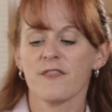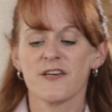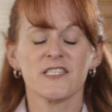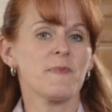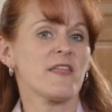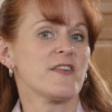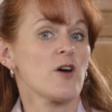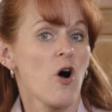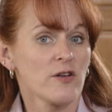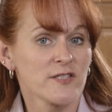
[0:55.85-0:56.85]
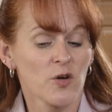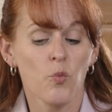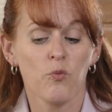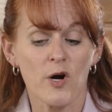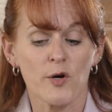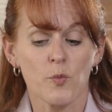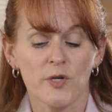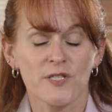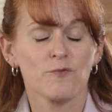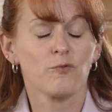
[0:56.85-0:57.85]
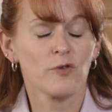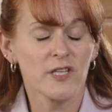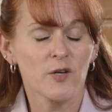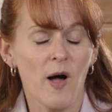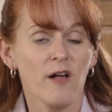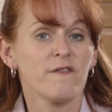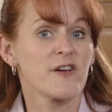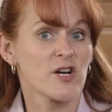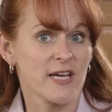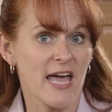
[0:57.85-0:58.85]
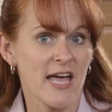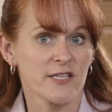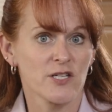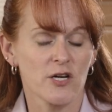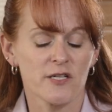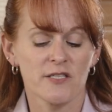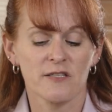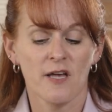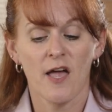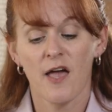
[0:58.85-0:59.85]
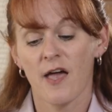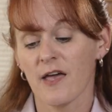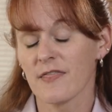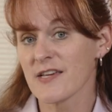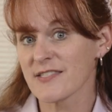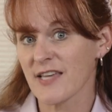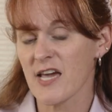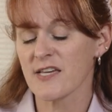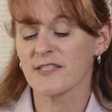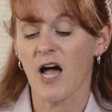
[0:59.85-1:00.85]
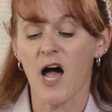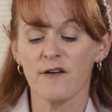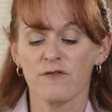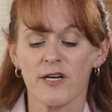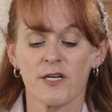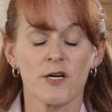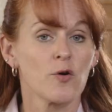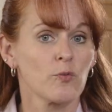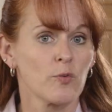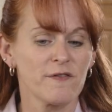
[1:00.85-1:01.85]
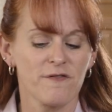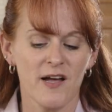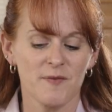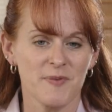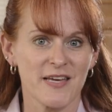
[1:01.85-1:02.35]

This method also works really well for your canned goods. In this case, I've written refried